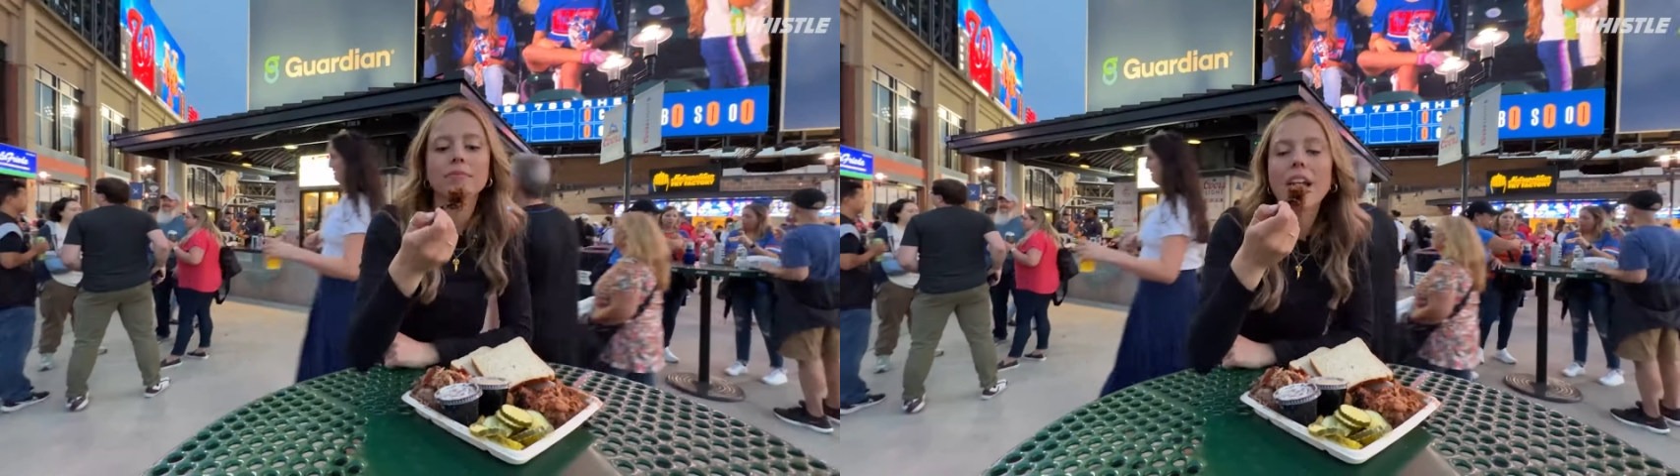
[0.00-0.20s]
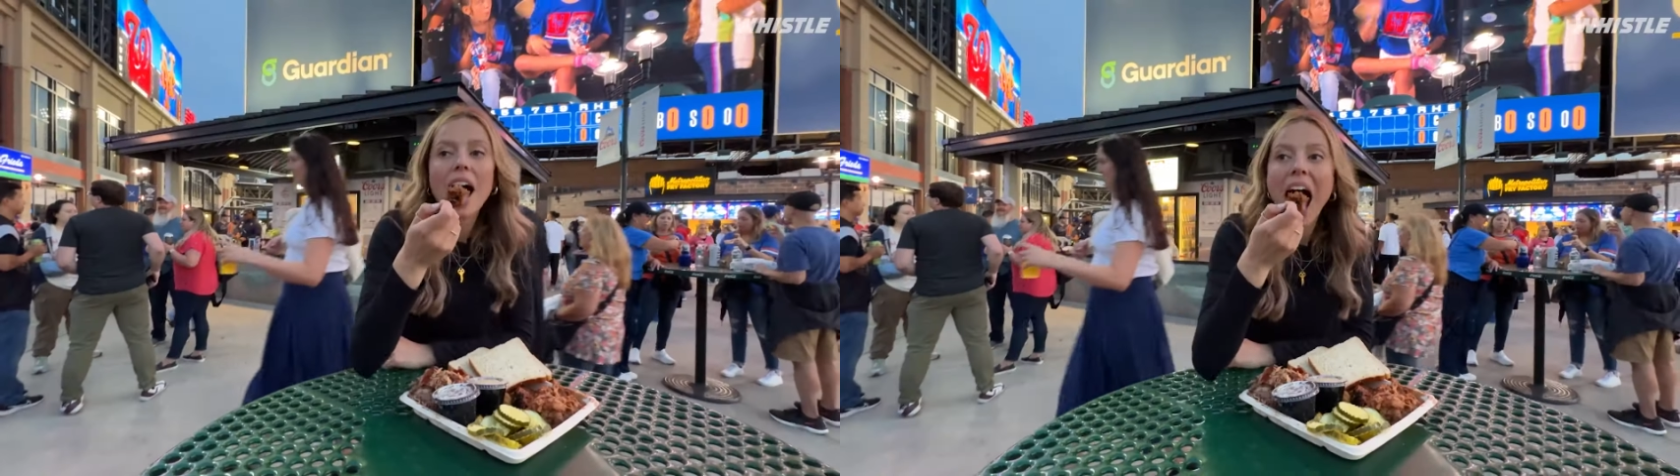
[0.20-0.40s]

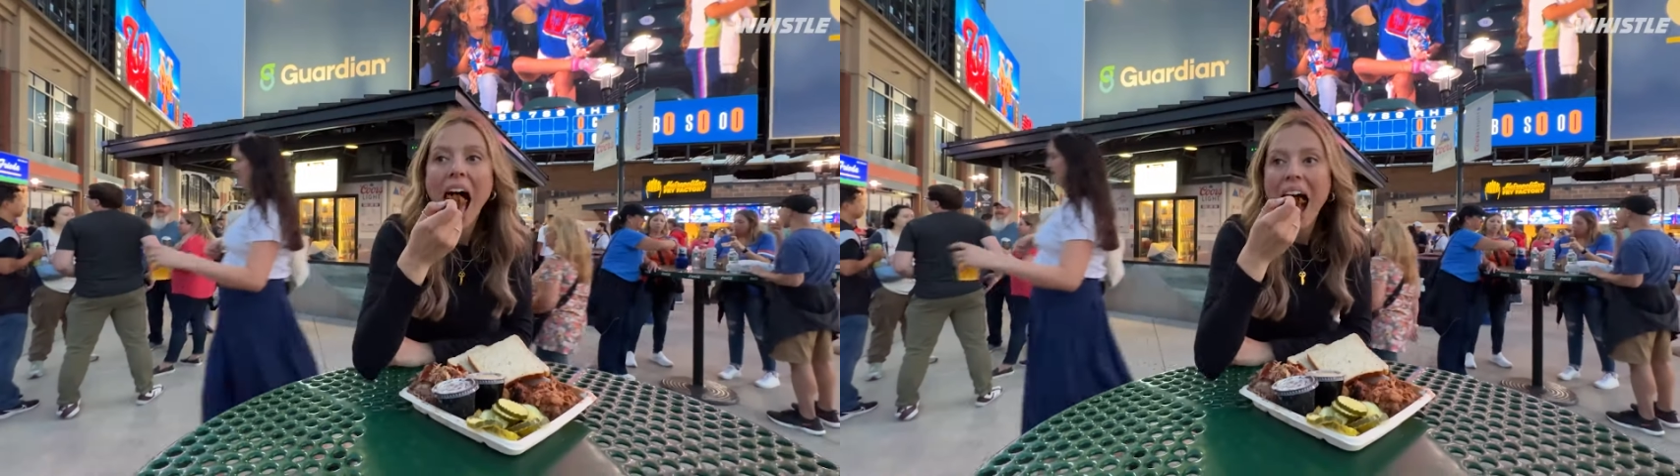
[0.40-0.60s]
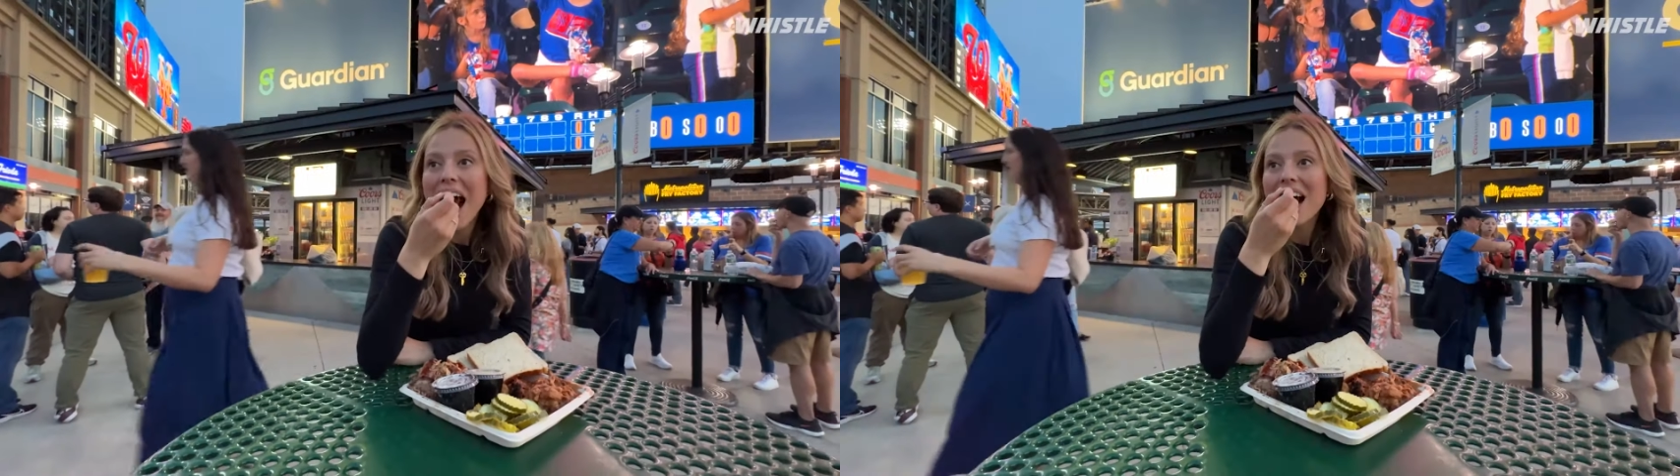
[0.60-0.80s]
Okay, New
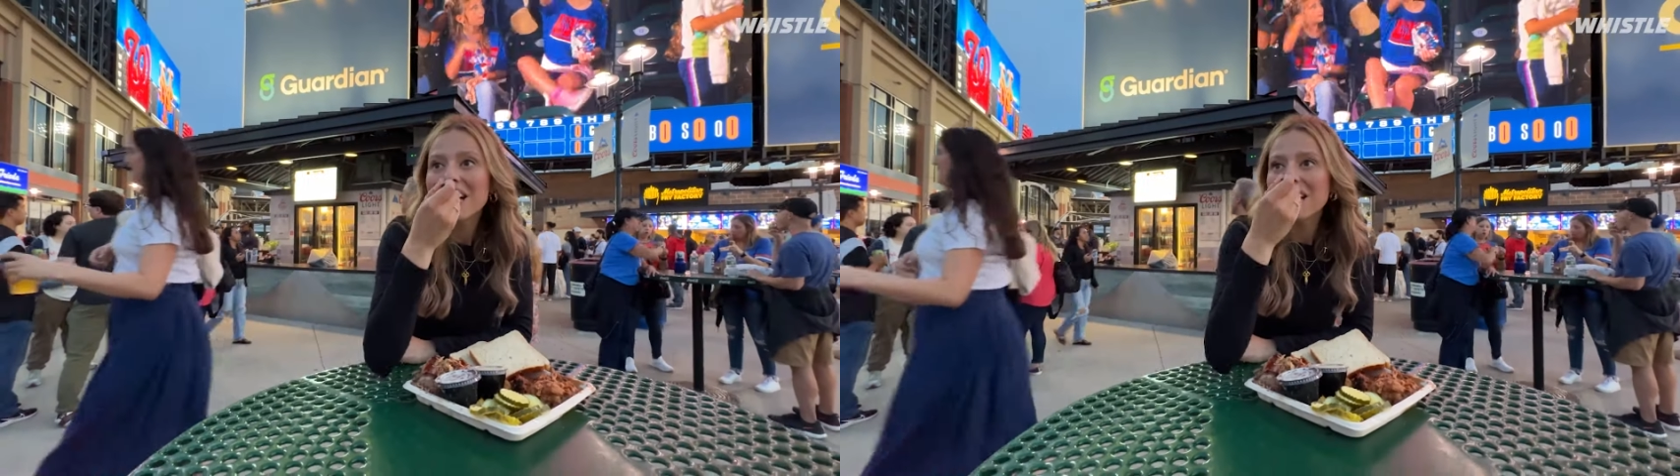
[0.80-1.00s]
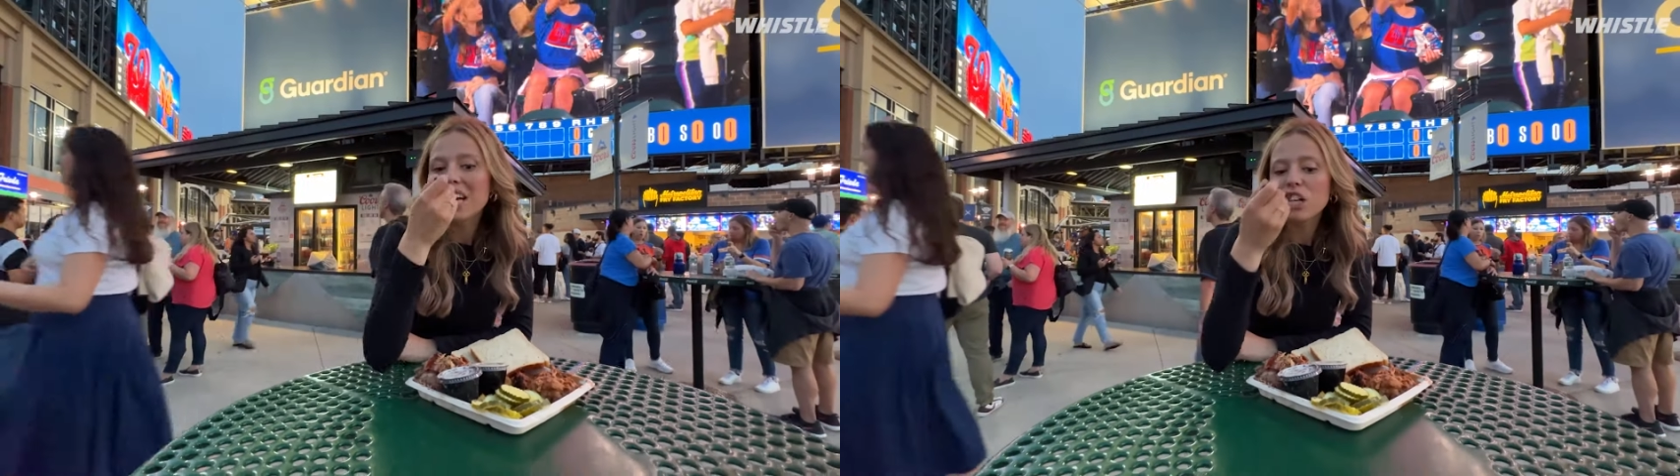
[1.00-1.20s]
York,
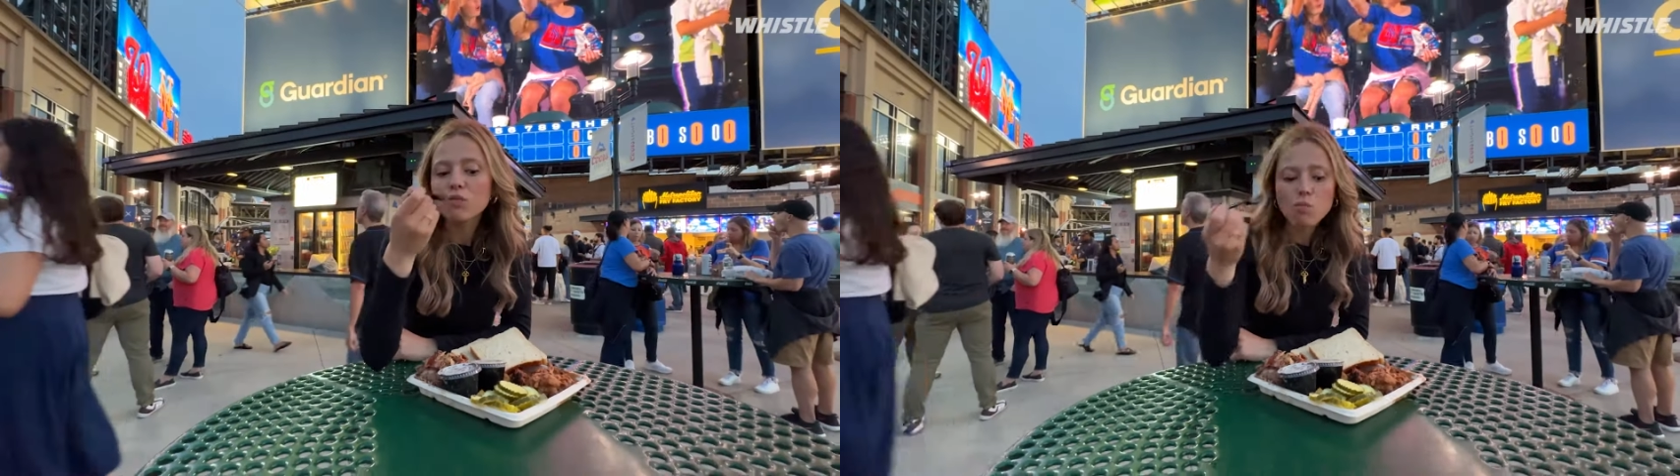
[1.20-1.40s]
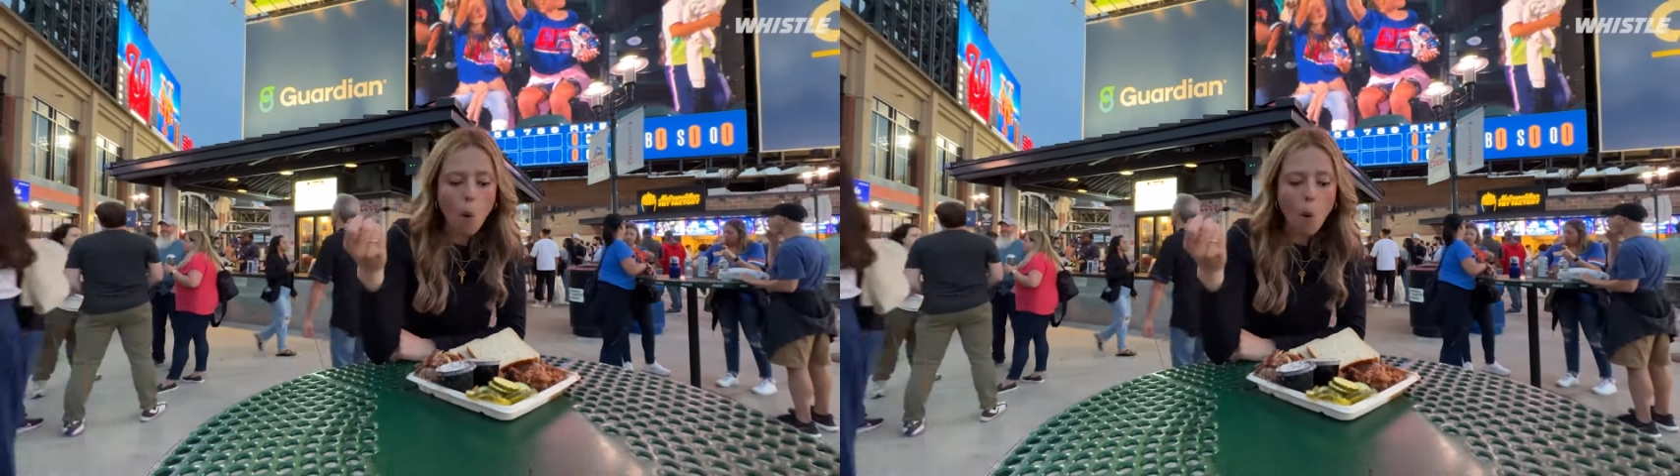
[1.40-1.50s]
that's good.